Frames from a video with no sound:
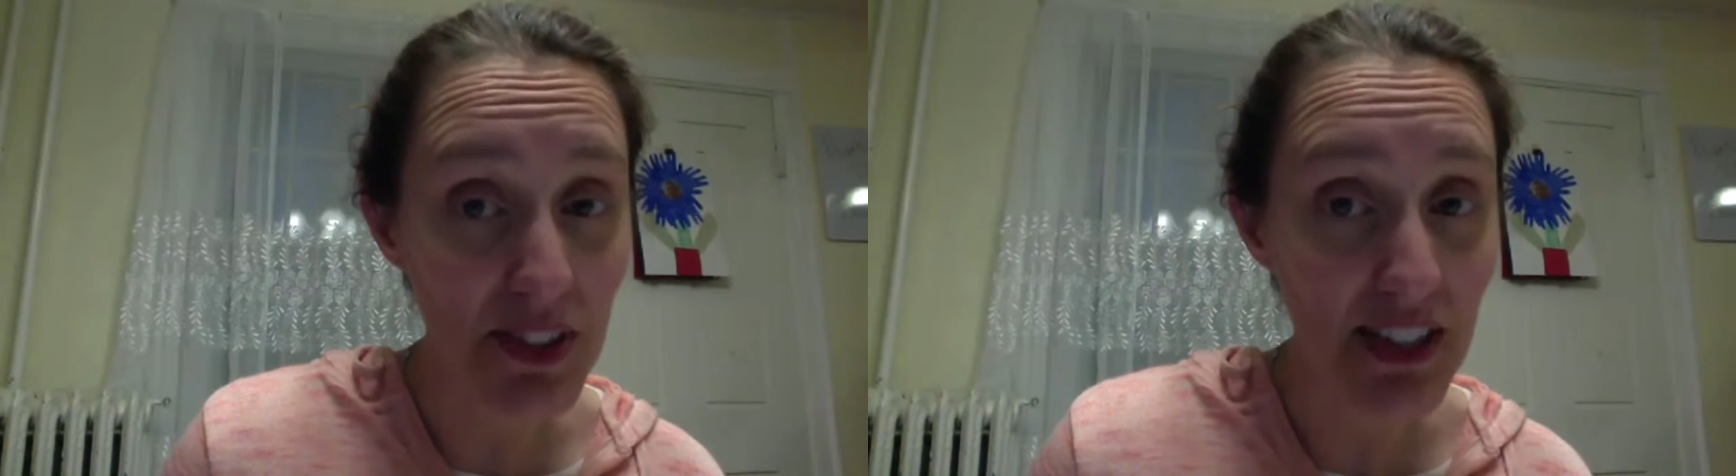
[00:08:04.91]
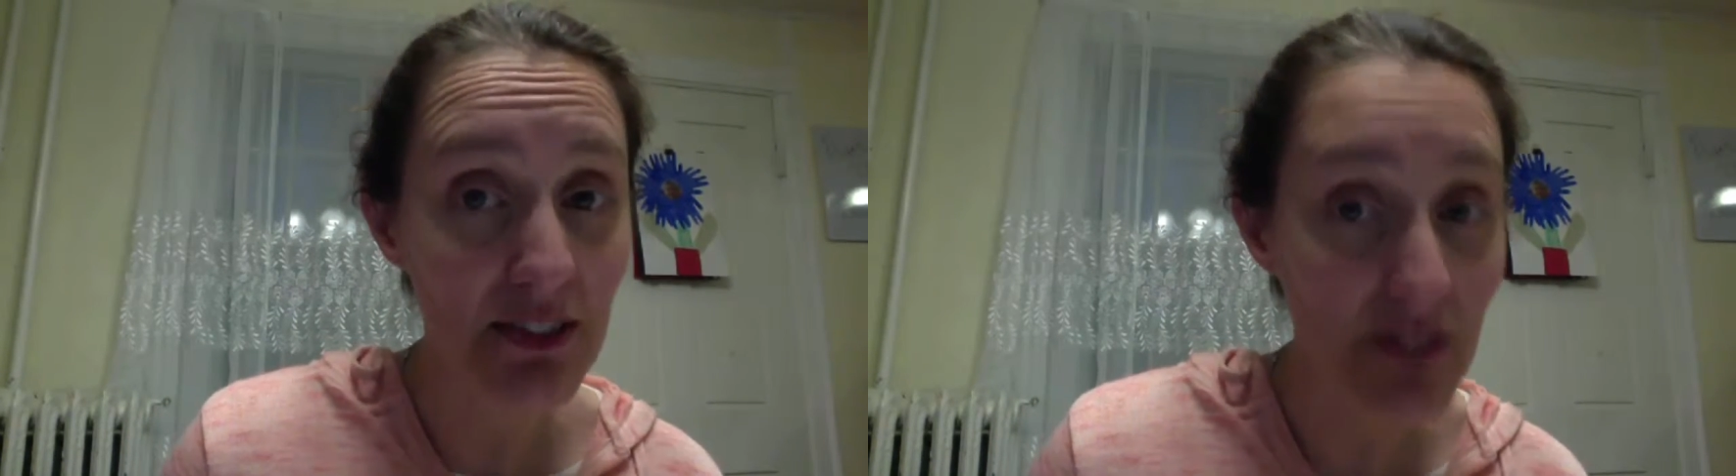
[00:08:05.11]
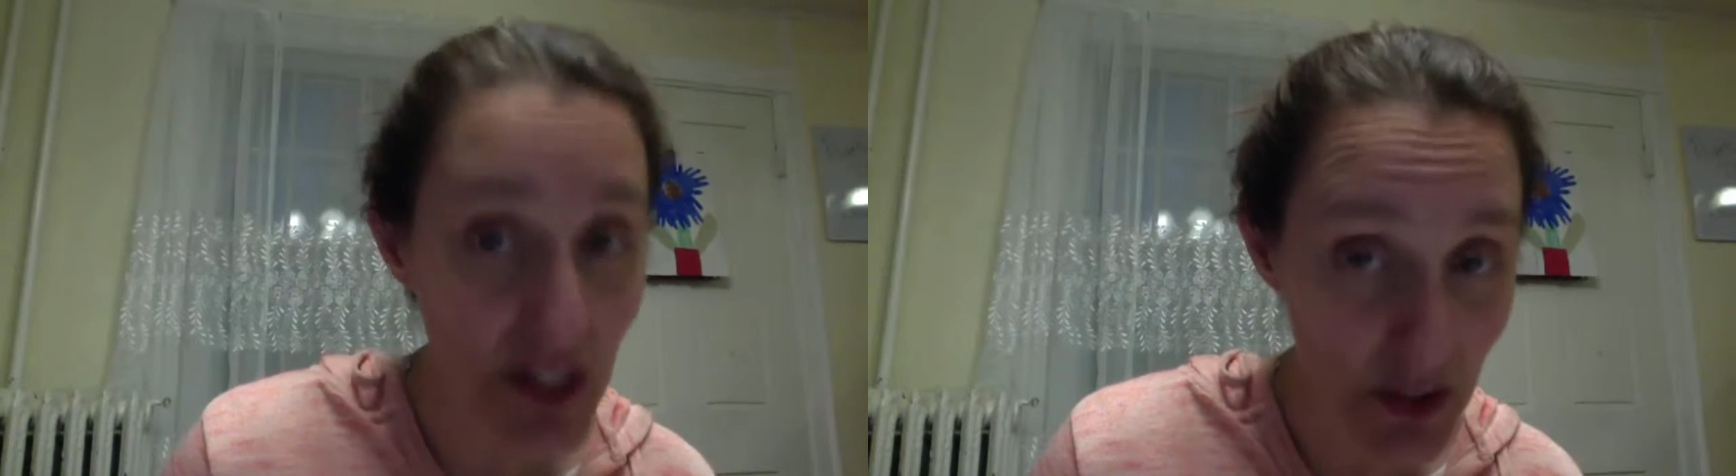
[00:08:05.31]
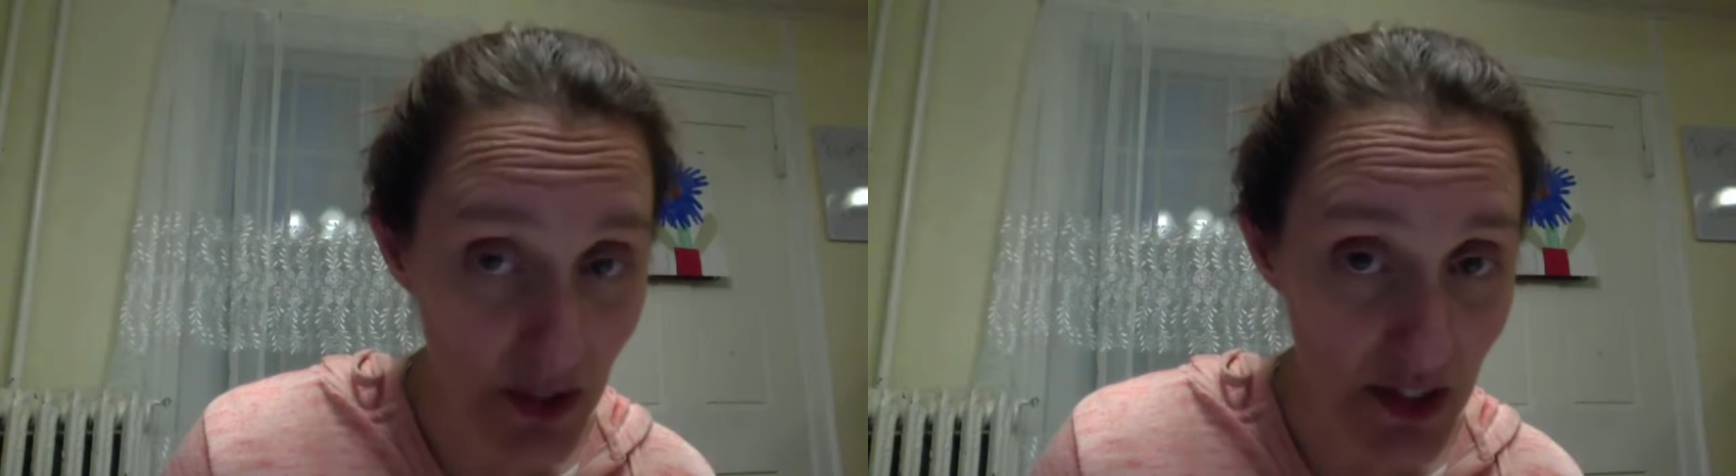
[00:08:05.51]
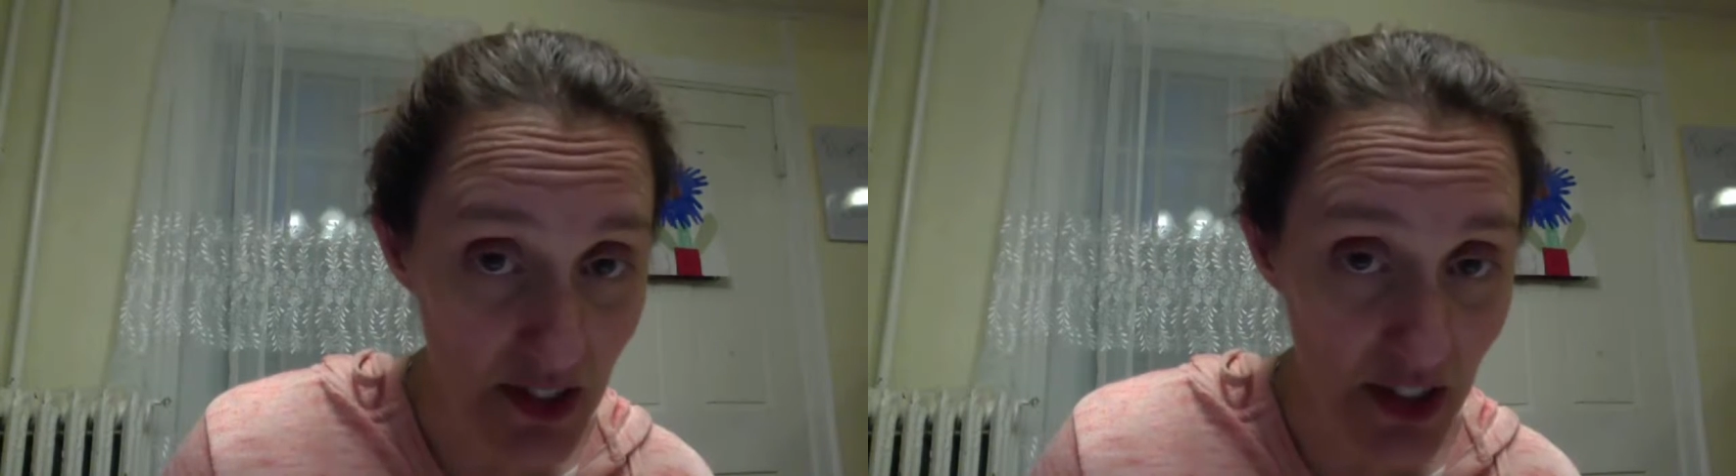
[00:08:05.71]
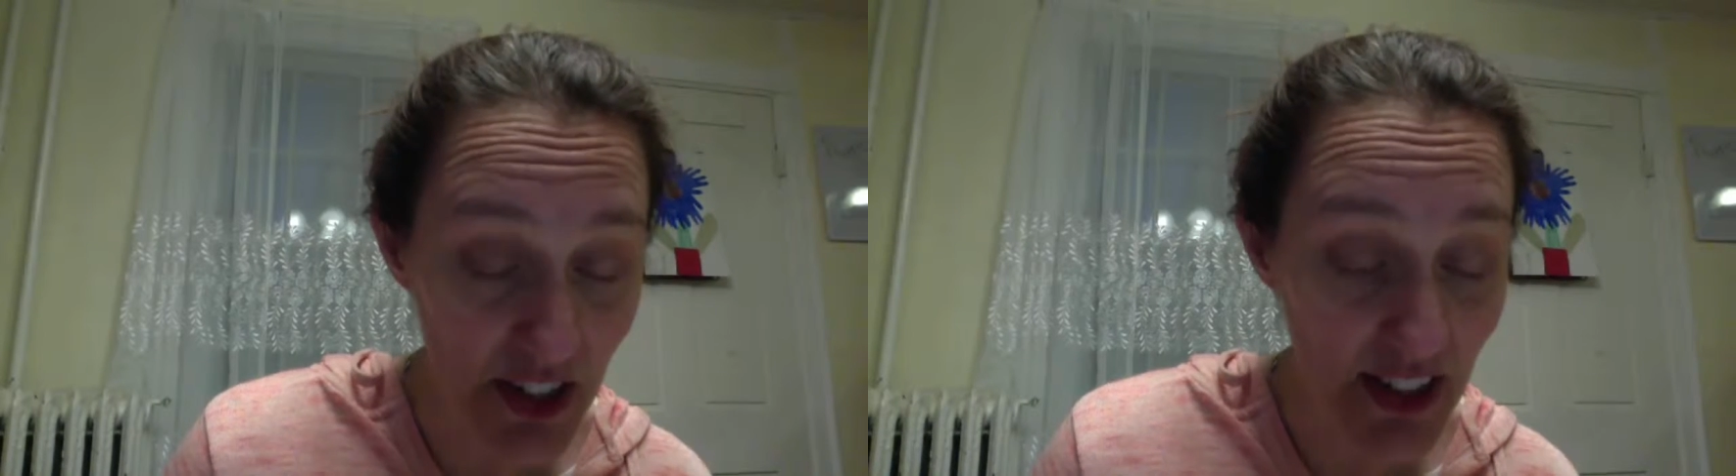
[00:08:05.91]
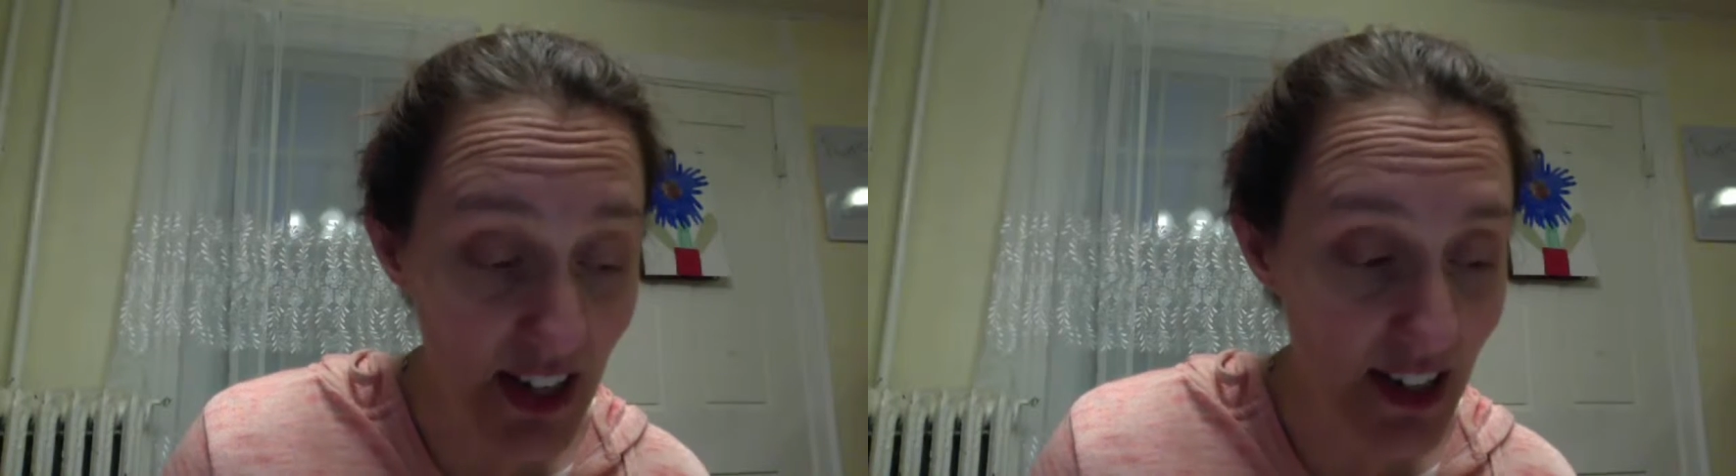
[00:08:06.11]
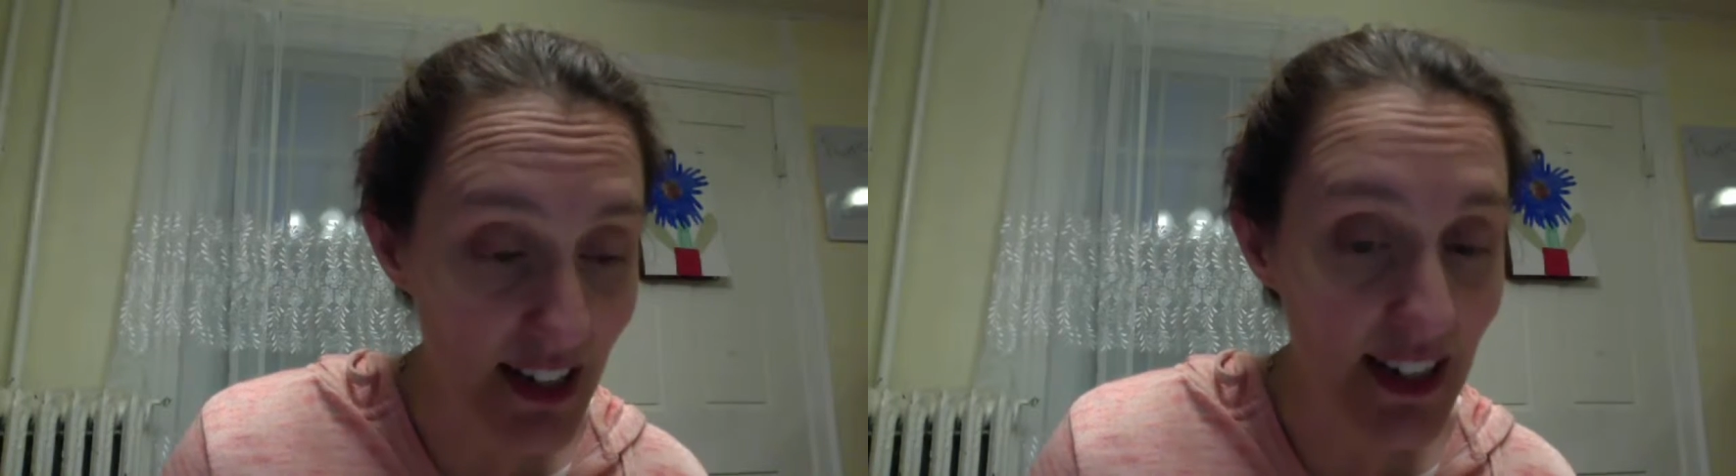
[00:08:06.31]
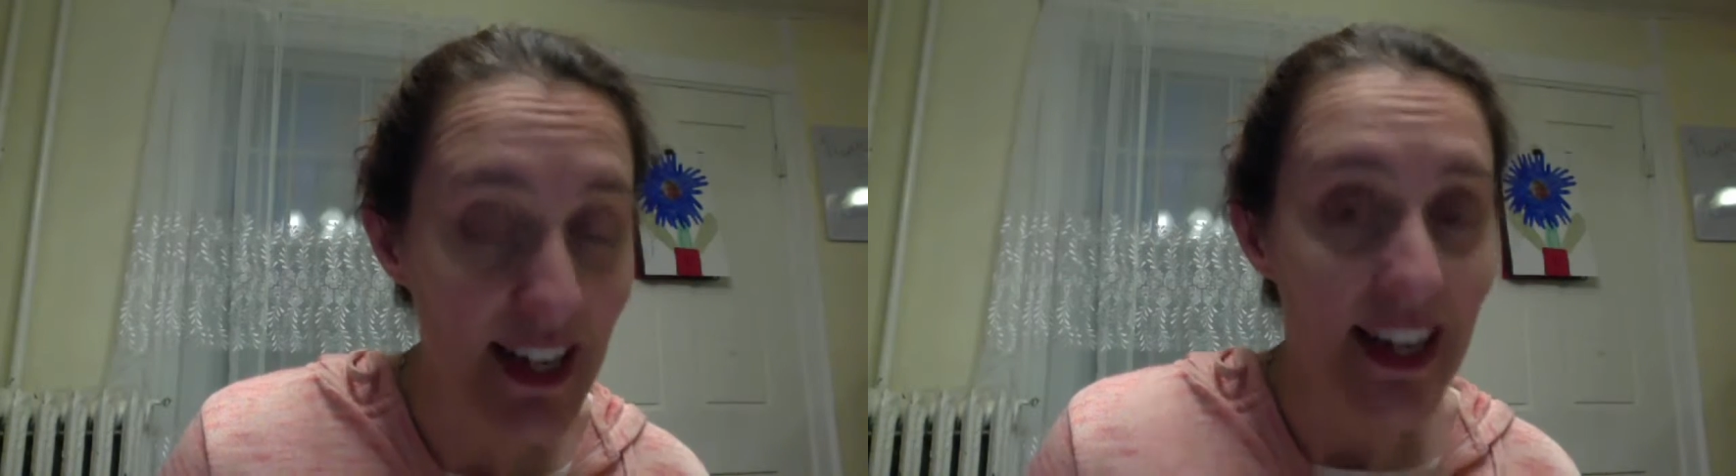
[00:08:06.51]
other resources online,